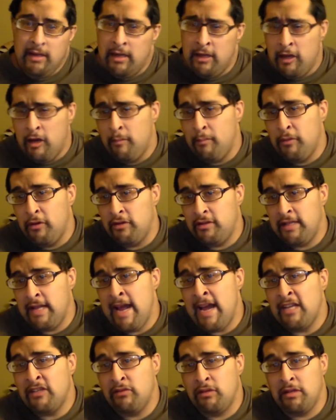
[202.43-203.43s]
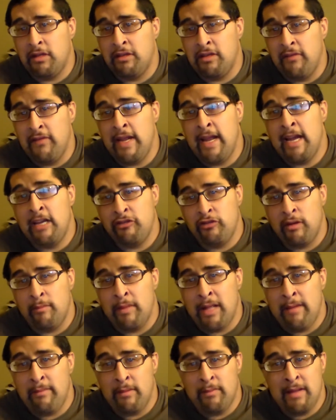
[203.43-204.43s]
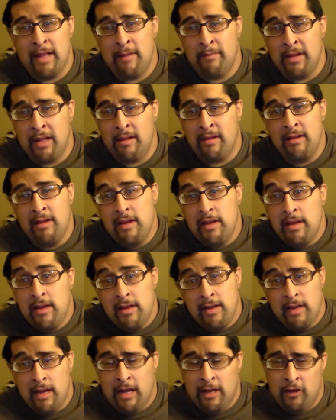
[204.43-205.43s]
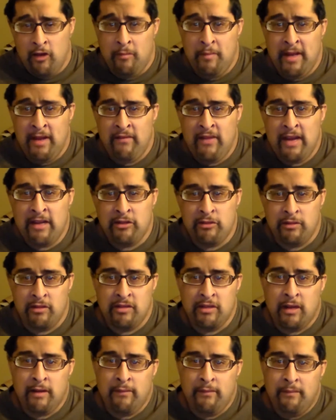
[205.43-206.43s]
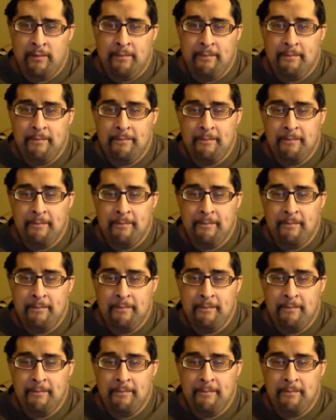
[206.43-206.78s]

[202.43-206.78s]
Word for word: Another person asks for something extra, blah, blah, blah, blah. A little bit of extra stuff.